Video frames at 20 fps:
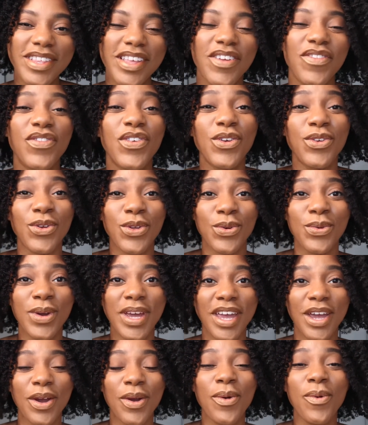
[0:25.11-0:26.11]
If you're new
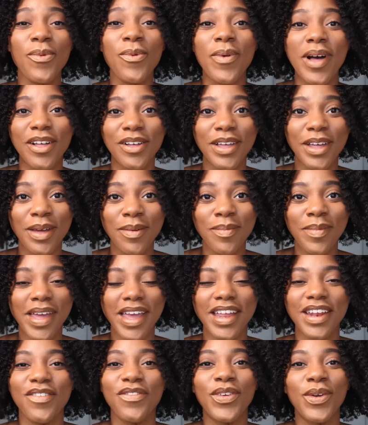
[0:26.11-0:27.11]
here, welcome,
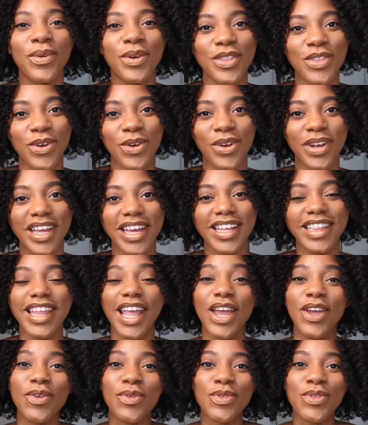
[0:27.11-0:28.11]
and if you're returning,
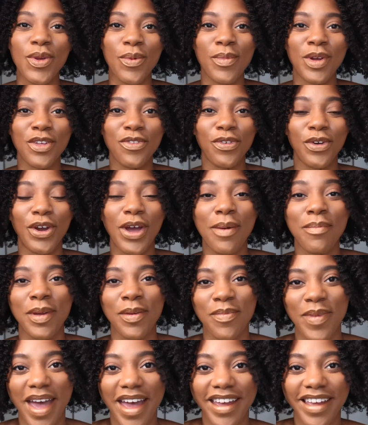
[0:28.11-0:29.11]
thank you so much for coming
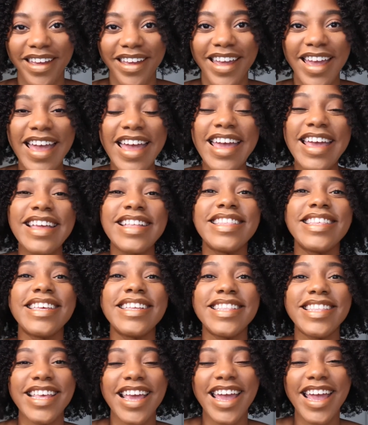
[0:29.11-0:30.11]
back.
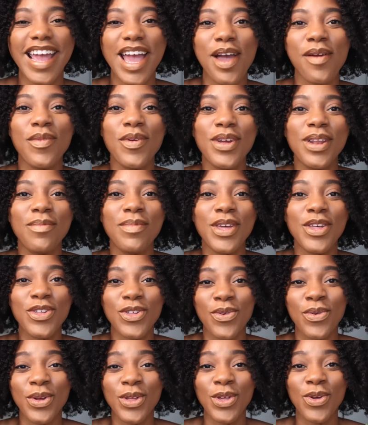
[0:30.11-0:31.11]
Today I'm going to be
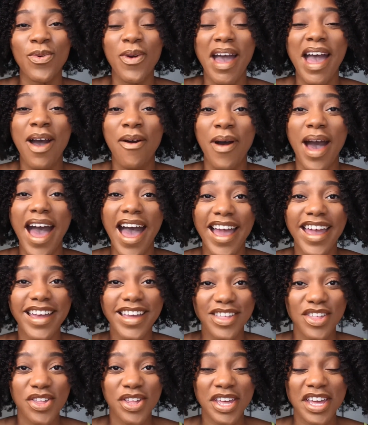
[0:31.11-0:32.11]
showing you how I
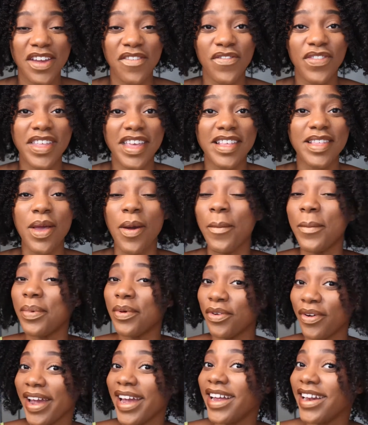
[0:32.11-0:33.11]
achieved this
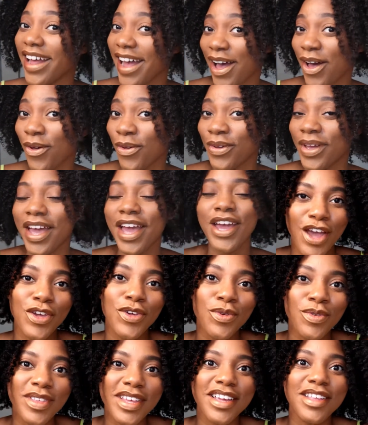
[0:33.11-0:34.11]
braid out
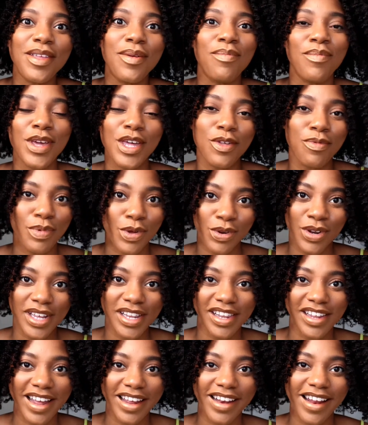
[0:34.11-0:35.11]
using the Miche beauty
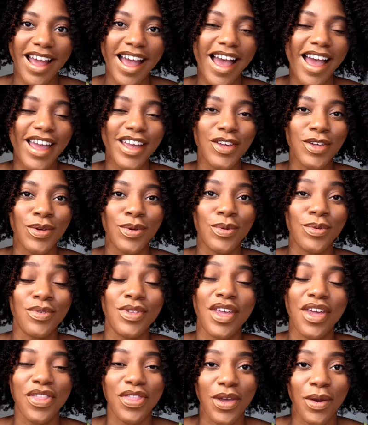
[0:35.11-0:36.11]
line. I use
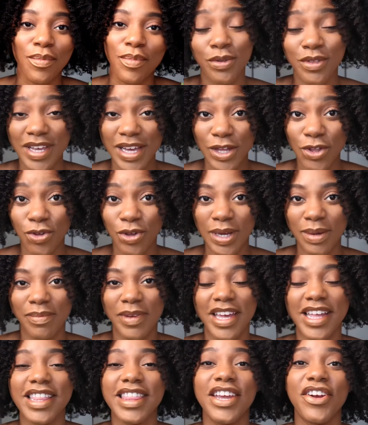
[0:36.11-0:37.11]
their protein
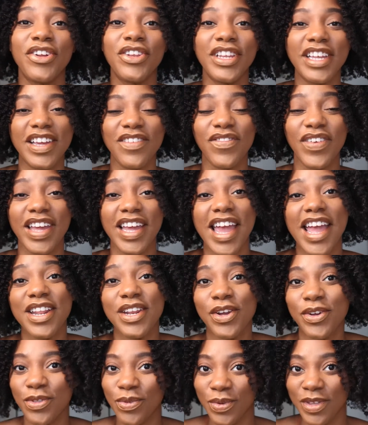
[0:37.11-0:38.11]
treatment, their leave-in, and
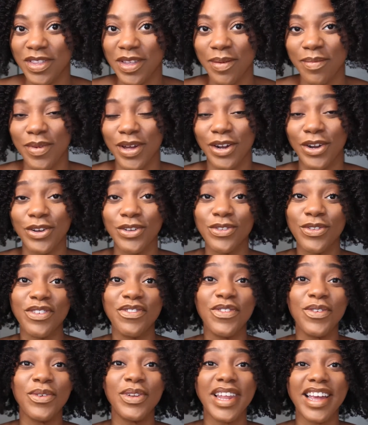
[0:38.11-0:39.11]
their twisting butter. So if
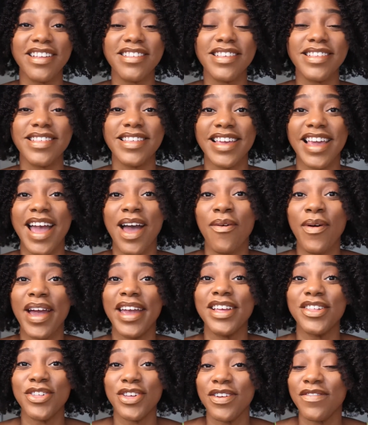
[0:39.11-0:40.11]
you would like to see how I
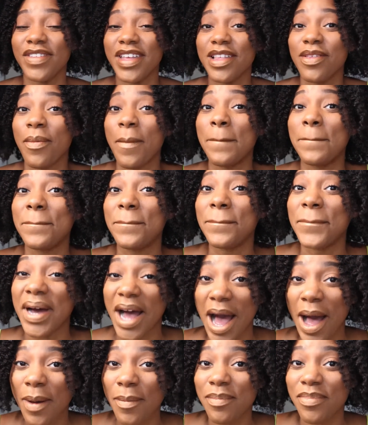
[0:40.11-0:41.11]
achieved this
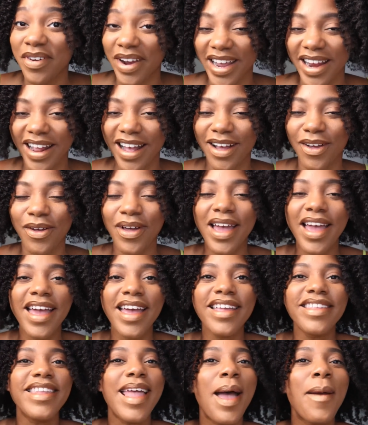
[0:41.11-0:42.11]
bomb braid out
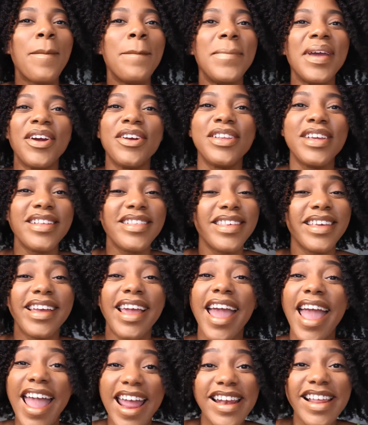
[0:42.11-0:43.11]
that barely took
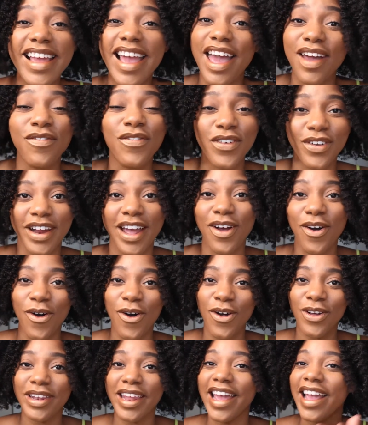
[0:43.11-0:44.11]
any effort at
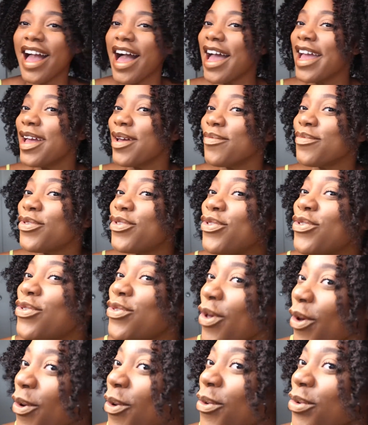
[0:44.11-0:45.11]
all, like I am
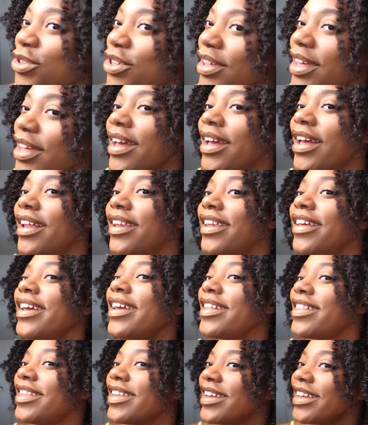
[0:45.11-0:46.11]
so, look
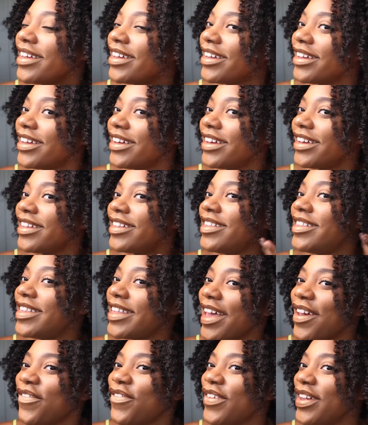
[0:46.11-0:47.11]
at the
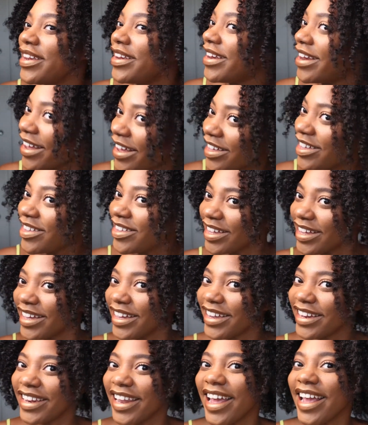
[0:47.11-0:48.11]

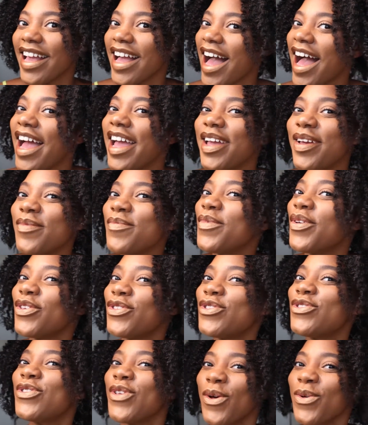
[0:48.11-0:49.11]
definition, like I am
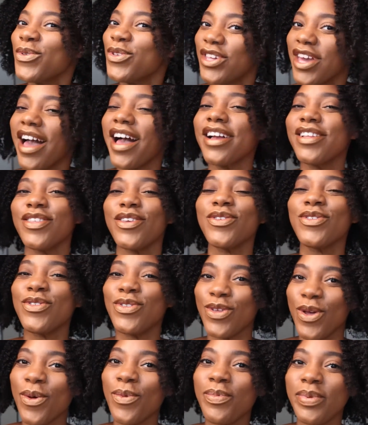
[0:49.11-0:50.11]
so shocked,
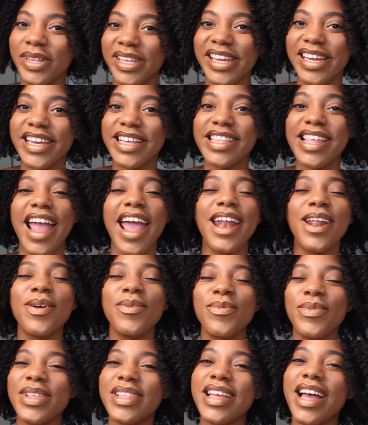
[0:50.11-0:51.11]
so pleased, and it
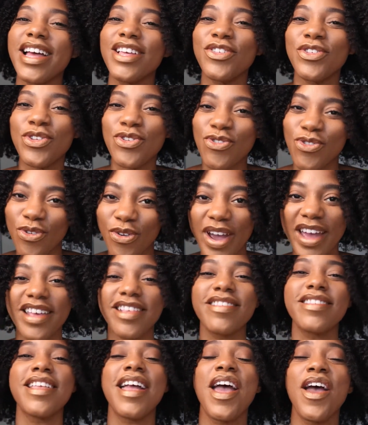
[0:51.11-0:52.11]
was
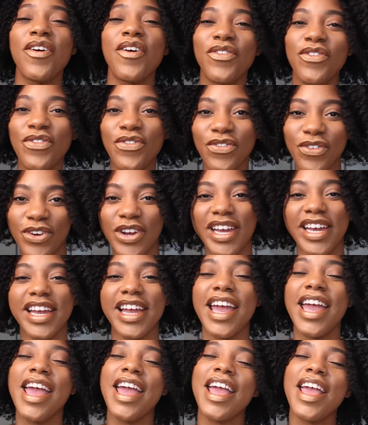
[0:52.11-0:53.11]
stress free.
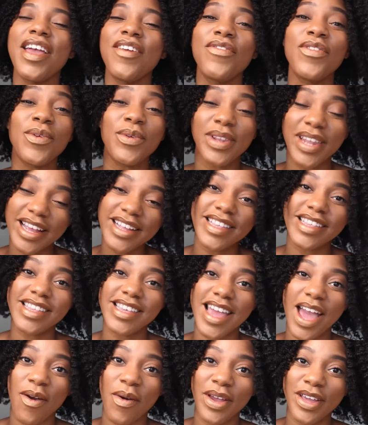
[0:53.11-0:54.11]
If you would like to see
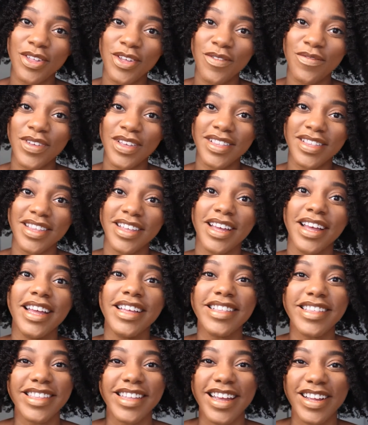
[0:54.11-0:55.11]
how I achieved this look,
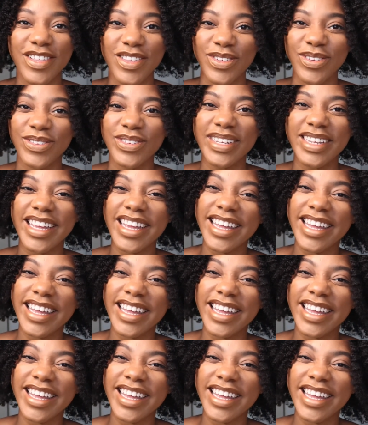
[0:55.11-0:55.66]
stay tuned.